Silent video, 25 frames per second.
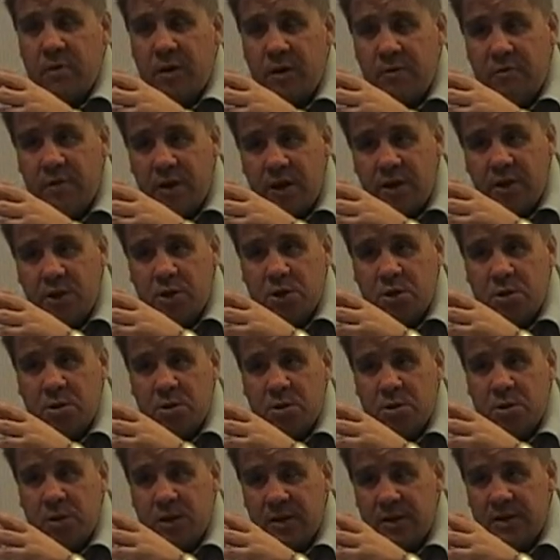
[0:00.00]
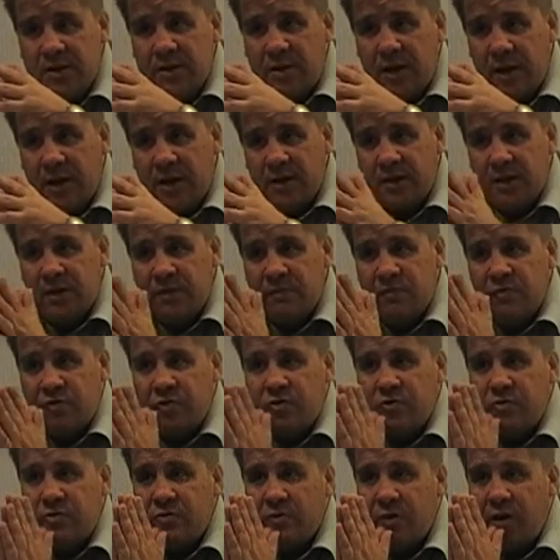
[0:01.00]
narrations in the
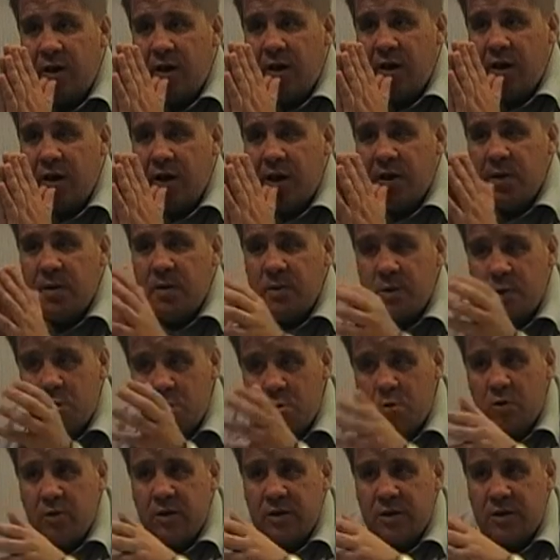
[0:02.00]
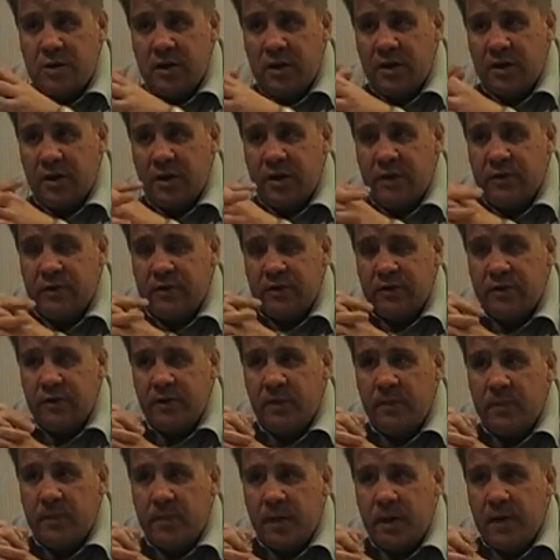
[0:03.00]
hadiths and in the strongest hadiths
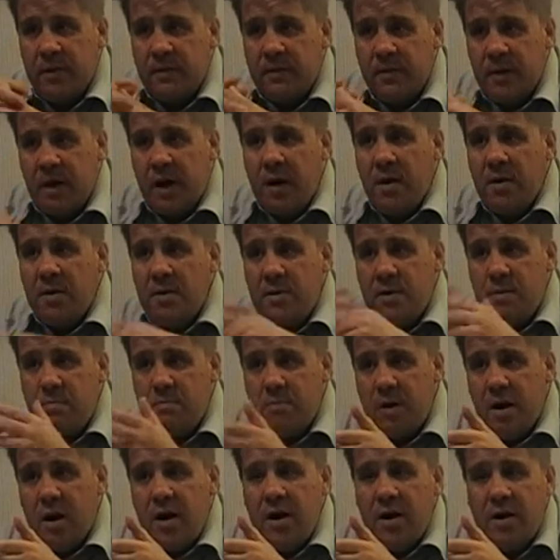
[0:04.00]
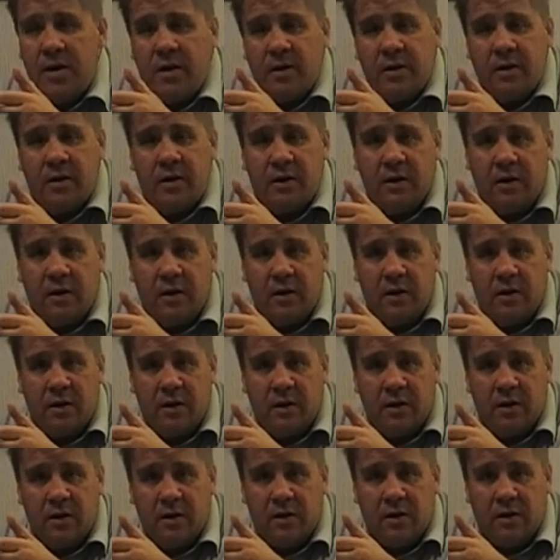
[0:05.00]
that undermine
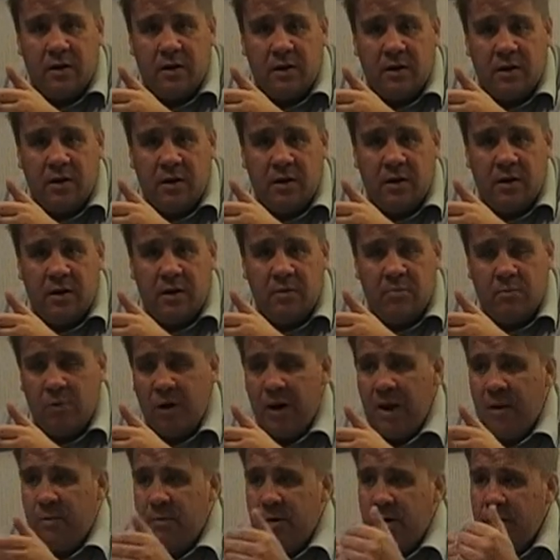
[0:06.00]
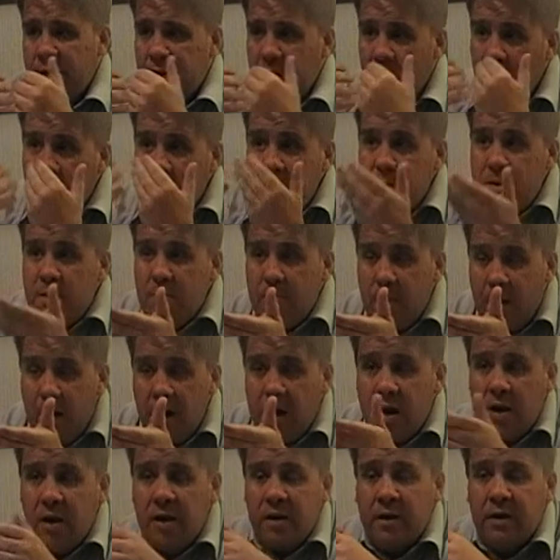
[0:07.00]
Muhammad,
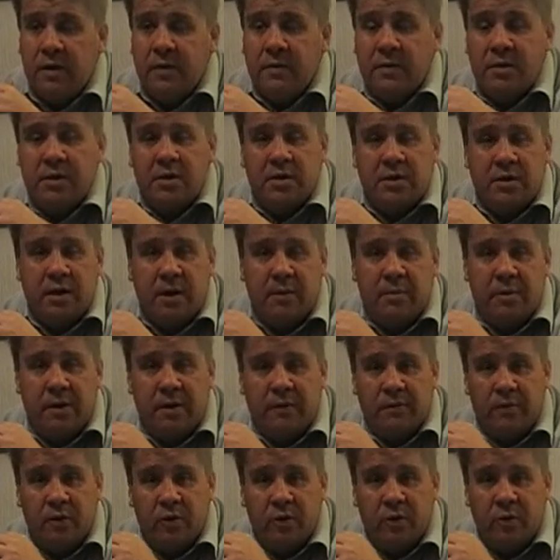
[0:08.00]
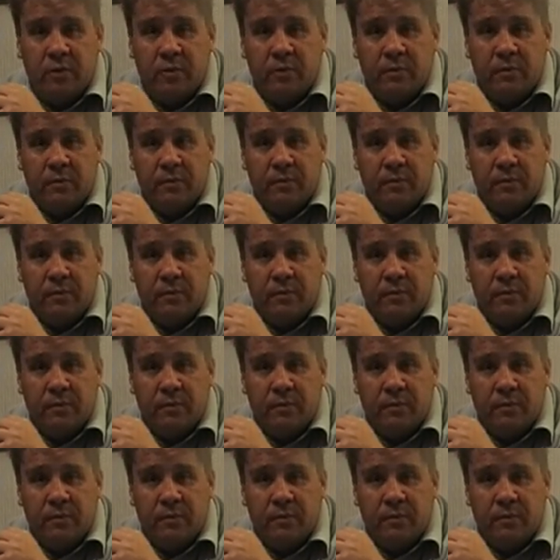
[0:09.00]
undermine the Islamic view.